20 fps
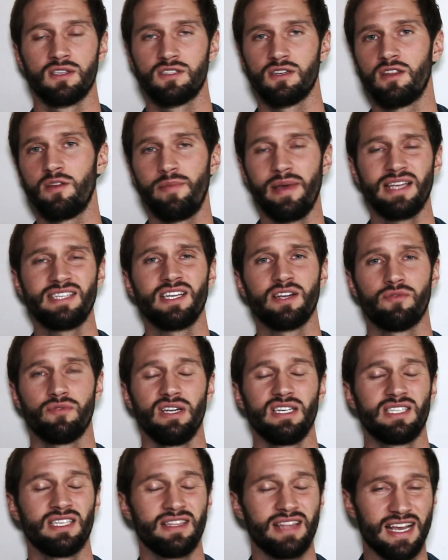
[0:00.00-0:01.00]
So the basic
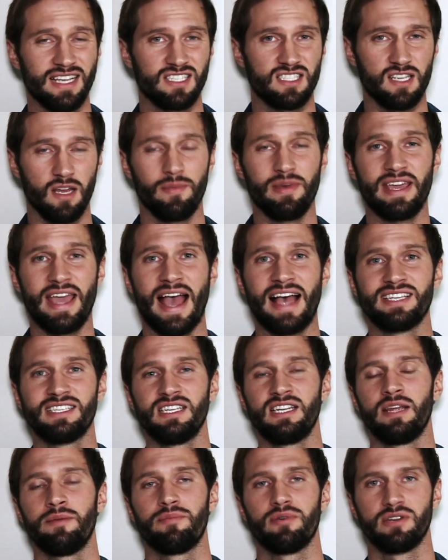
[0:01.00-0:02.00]
reason that stomach
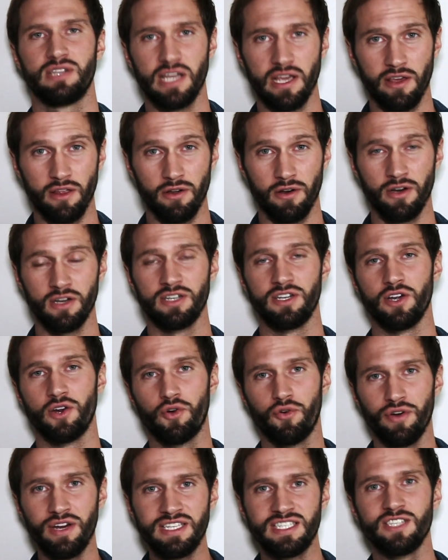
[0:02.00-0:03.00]
acid in particular
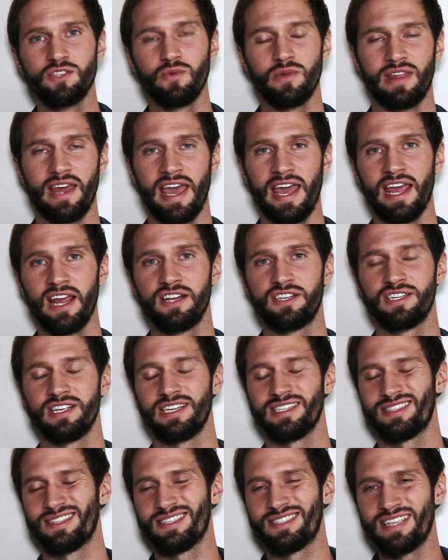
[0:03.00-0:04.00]
decreases with age
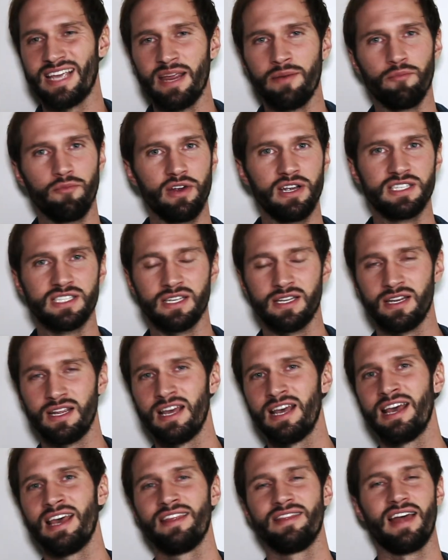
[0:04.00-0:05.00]
is the same reason
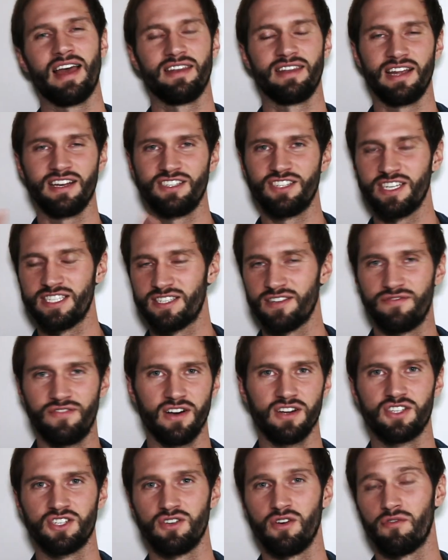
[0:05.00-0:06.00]
that digestive
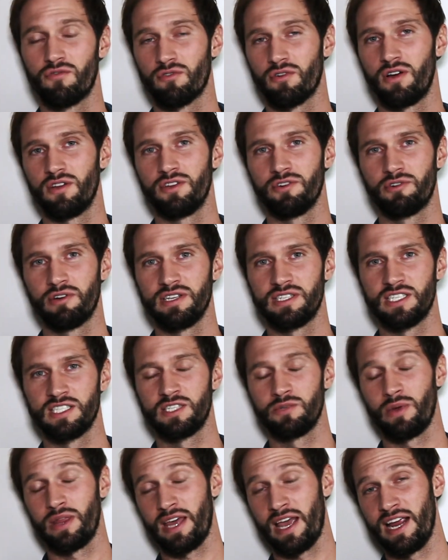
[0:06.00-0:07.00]
function overall
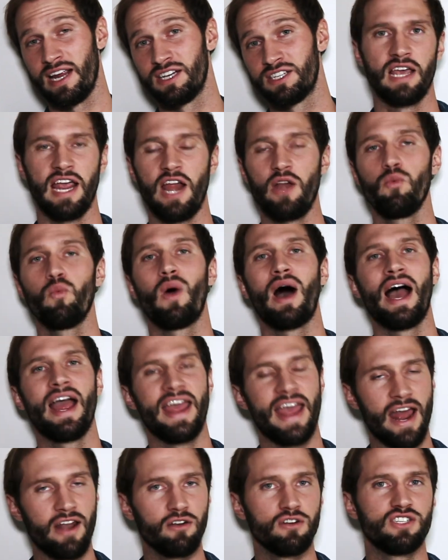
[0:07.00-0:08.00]
decreases with age, and why
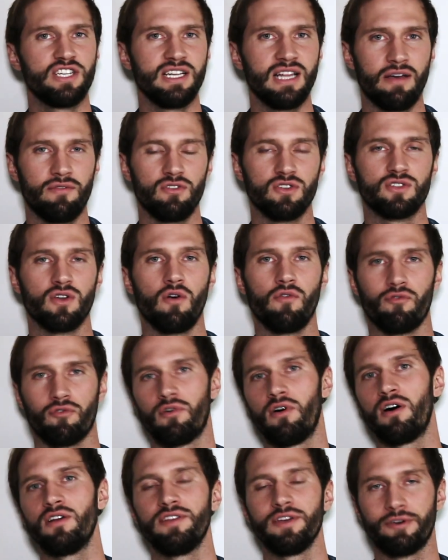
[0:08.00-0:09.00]
energy levels
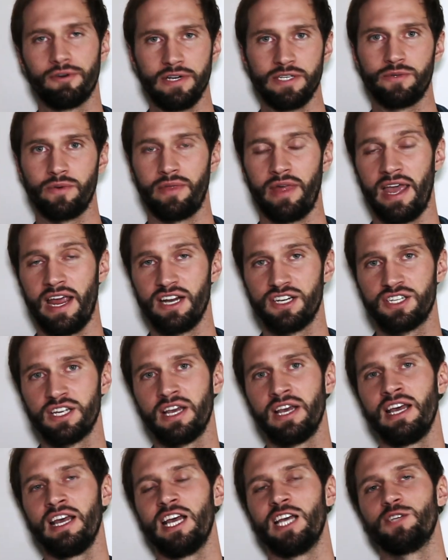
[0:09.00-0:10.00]
overall decrease with age
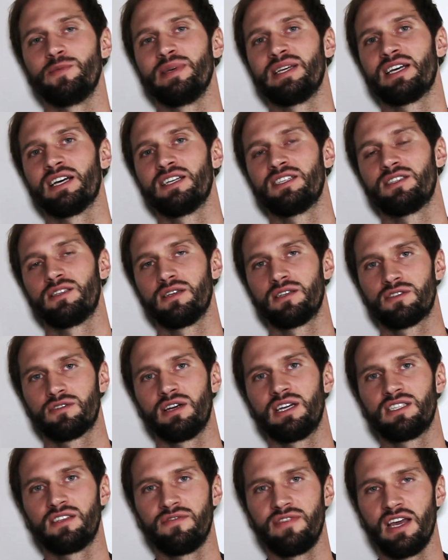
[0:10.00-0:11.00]
is because the
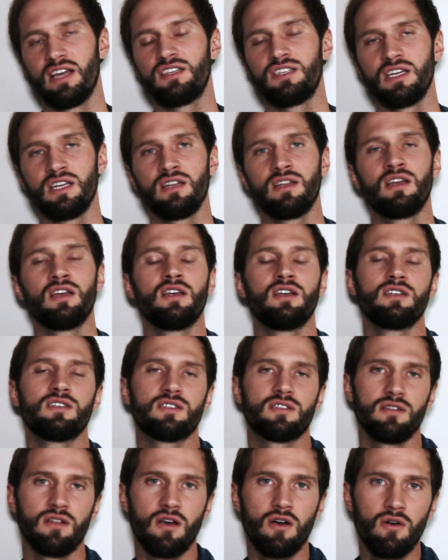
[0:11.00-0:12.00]
stress of aging
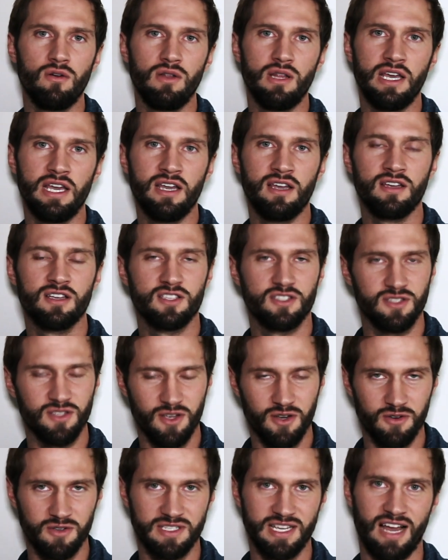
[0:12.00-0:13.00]
slowly
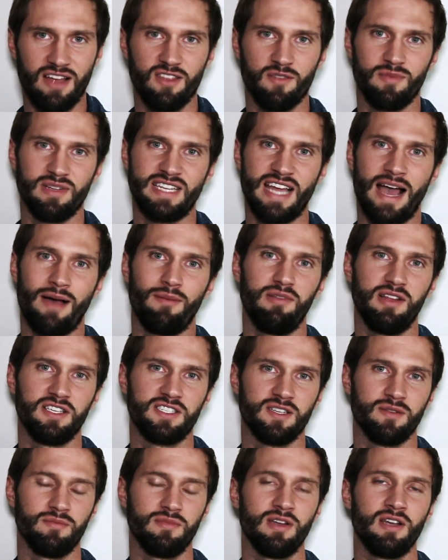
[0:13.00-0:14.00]
slows down the
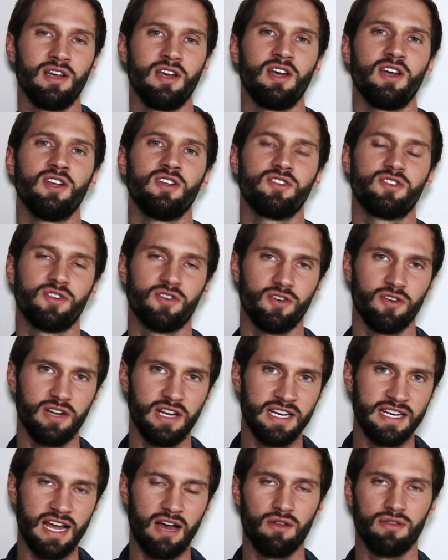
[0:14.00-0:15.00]
metabolism,
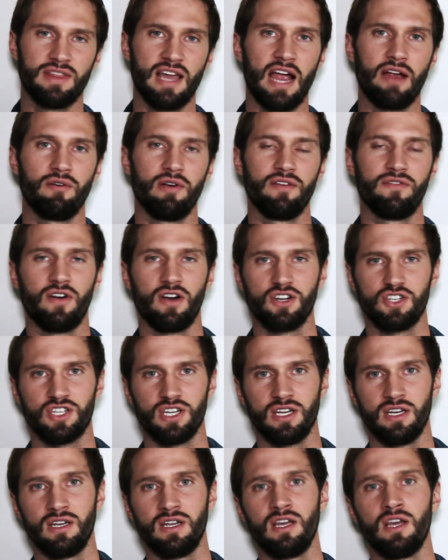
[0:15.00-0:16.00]
turning down thyroid
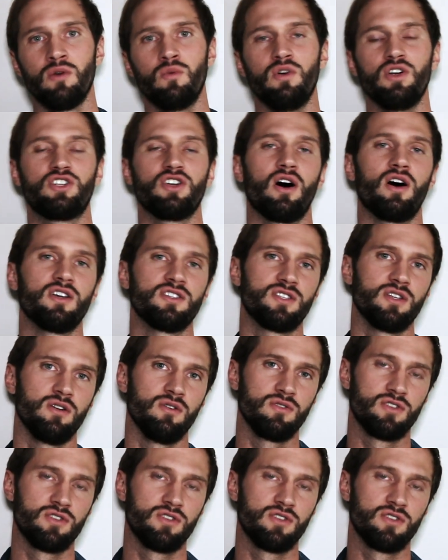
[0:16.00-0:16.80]
function, which also